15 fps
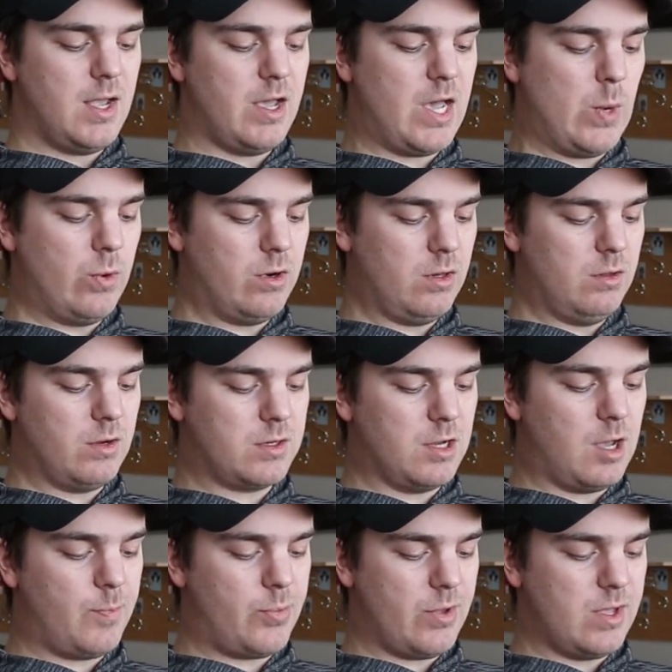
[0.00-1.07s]
Edward looked
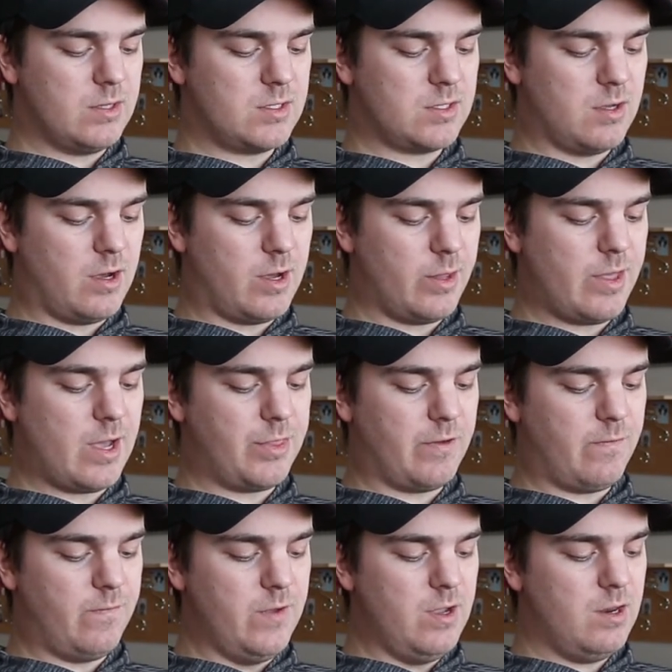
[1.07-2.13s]
up and saw that the
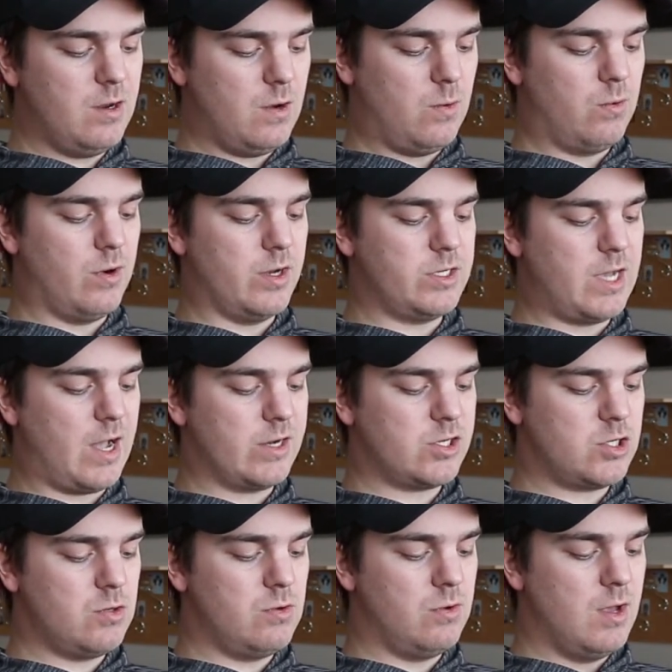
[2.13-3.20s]
feet were
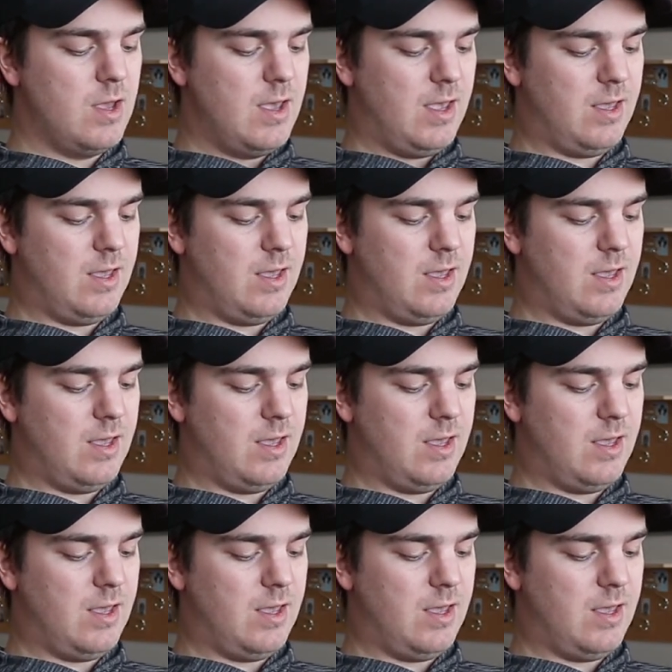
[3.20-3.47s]
attached to